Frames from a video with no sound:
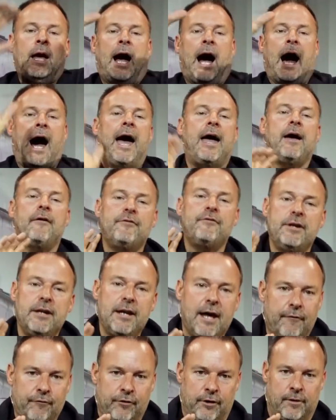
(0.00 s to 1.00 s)
I have
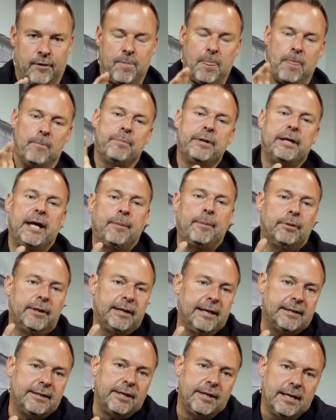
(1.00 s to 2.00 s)
never been able to
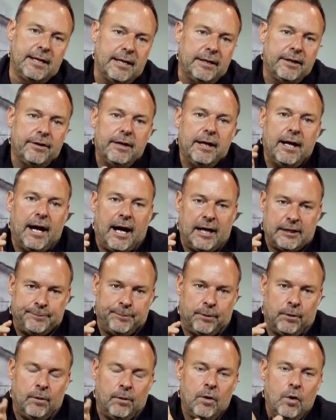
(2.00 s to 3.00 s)
get to the end of the
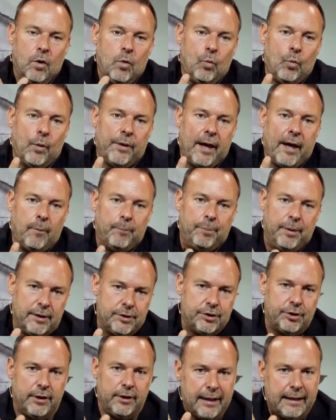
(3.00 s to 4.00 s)
gospel without
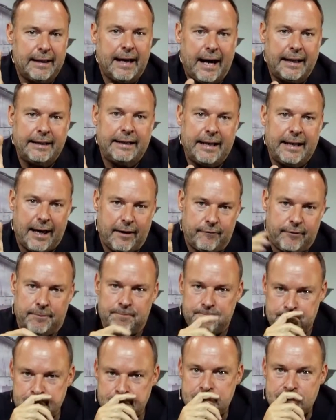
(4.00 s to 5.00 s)
picturing a God in
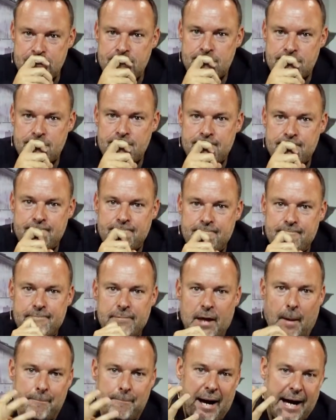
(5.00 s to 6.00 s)
heaven
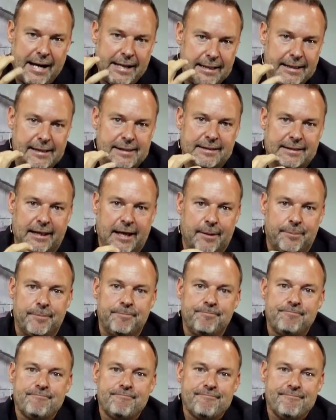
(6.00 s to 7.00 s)
biting his lip.
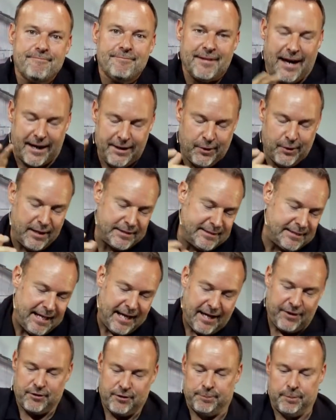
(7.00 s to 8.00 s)
I know that's an
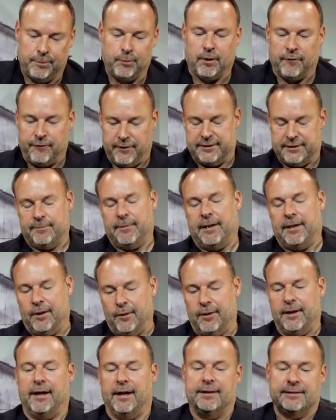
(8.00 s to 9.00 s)
anthropomorphism. I
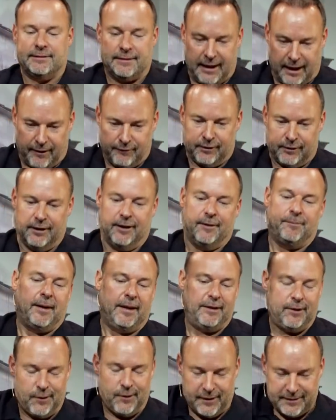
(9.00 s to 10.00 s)
know God doesn't have a lip. I
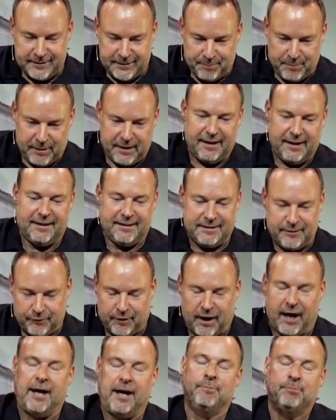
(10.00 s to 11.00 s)
know he's a being
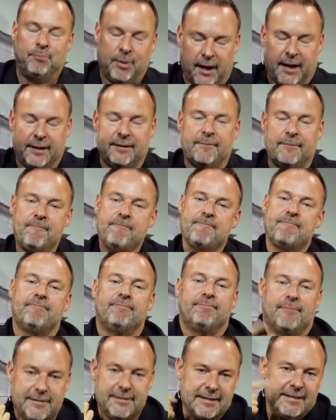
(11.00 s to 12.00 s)
divine, but
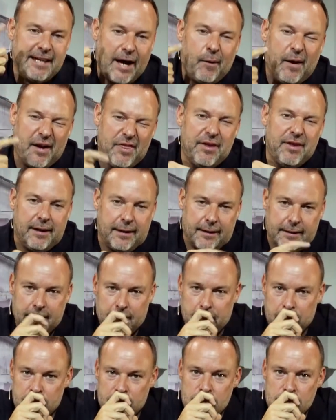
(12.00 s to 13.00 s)
this is how I think.